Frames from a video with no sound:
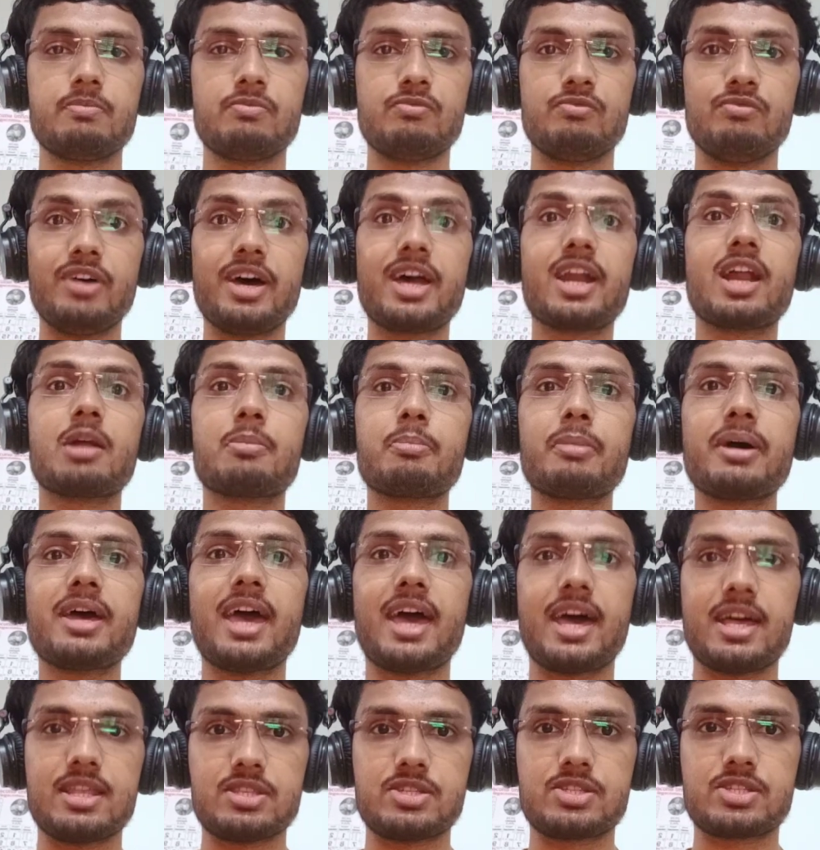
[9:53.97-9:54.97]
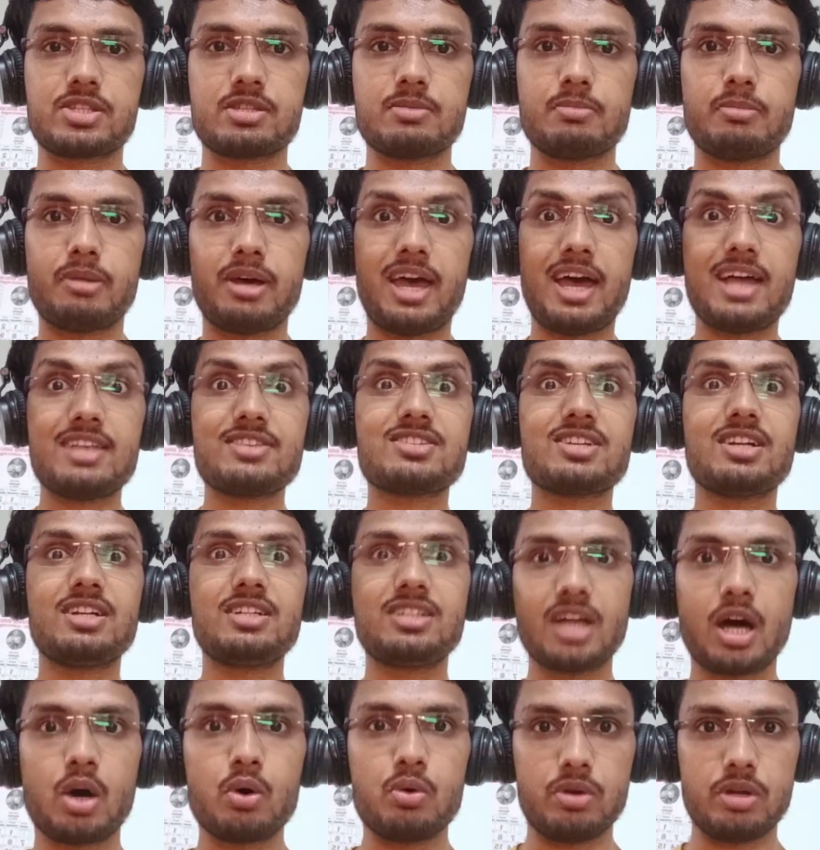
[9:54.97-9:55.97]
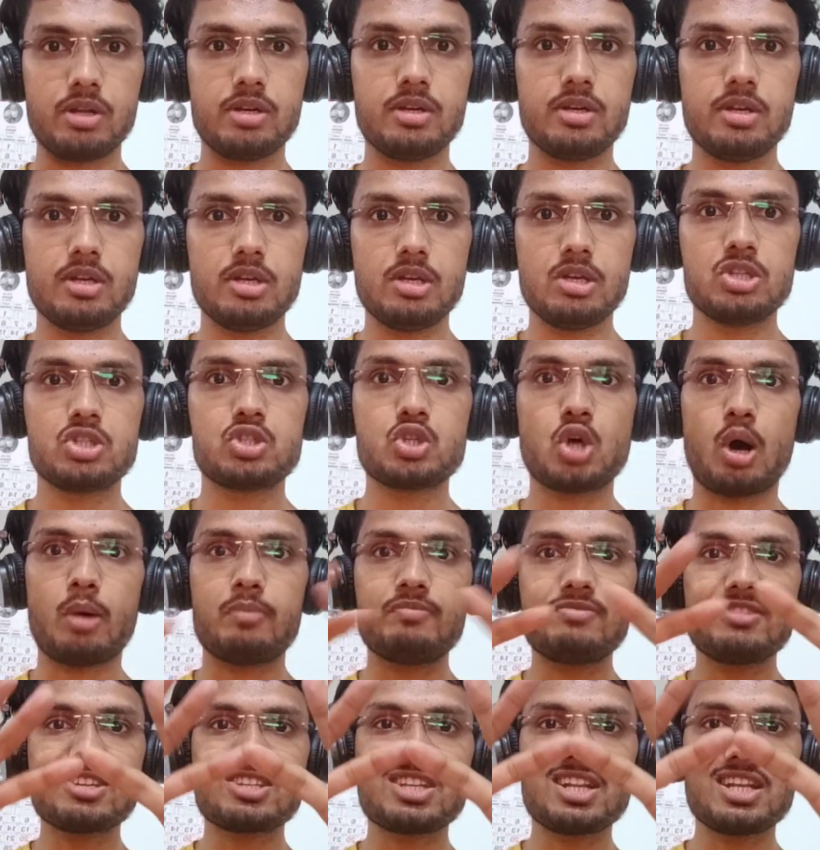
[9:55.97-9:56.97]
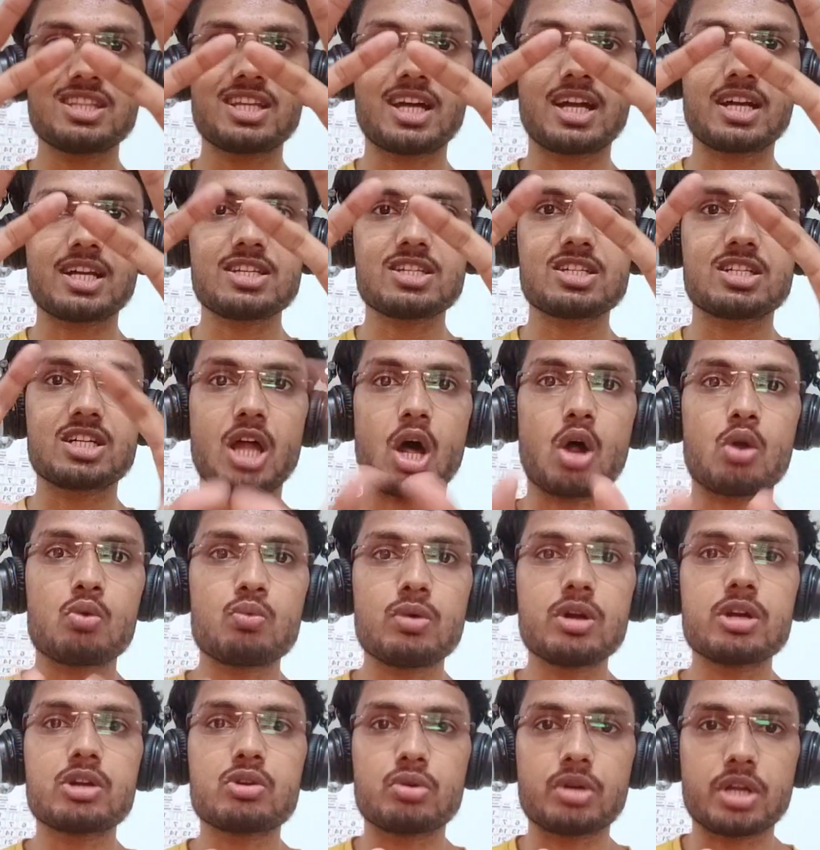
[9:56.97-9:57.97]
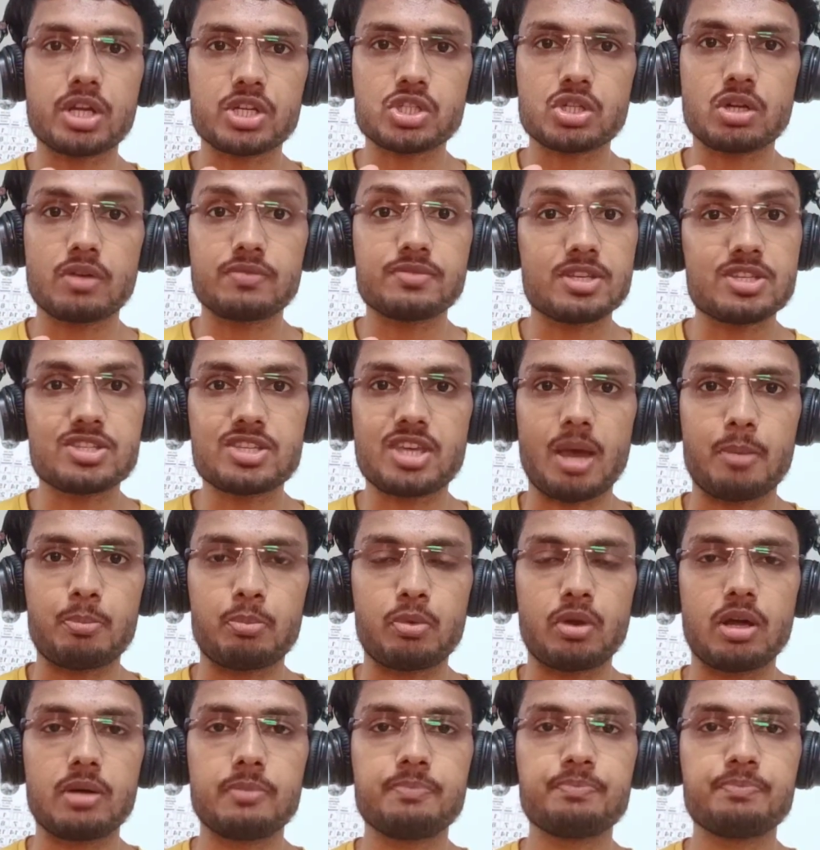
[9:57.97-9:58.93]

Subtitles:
Where are my hands? My hands are down. So obviously that is downward rotation of the scapula.